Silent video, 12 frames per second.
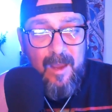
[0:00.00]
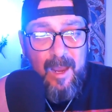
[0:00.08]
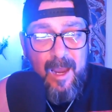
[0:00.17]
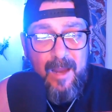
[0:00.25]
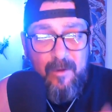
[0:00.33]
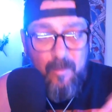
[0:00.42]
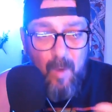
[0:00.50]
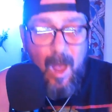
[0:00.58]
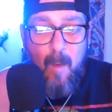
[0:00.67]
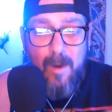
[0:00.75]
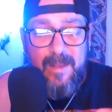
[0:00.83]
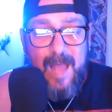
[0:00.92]
And you, I
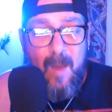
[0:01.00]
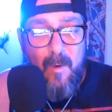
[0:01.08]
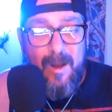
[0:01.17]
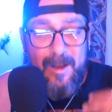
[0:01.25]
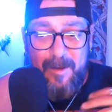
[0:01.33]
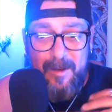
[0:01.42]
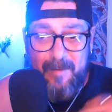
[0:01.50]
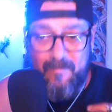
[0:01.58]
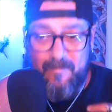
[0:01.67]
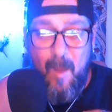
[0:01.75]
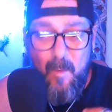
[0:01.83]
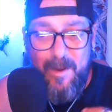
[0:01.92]
want, I want to,
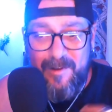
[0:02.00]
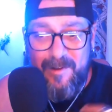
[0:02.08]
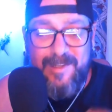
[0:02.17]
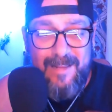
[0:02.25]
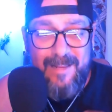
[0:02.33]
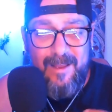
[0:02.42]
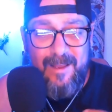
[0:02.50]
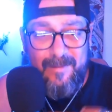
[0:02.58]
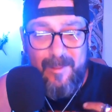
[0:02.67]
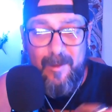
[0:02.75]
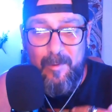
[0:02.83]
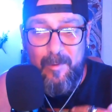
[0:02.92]
I want to see that
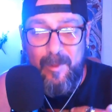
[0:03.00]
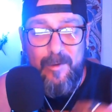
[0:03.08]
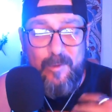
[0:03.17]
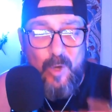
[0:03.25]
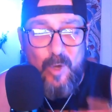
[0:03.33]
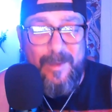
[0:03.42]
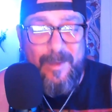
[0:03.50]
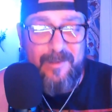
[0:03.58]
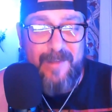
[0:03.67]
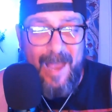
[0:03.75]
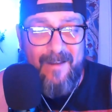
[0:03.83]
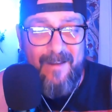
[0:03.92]
the, the human
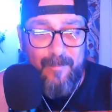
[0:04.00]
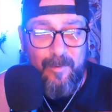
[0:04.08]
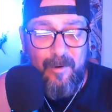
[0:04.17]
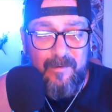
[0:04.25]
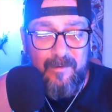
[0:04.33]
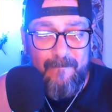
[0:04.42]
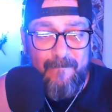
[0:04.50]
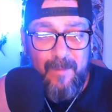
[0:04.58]
side of the person.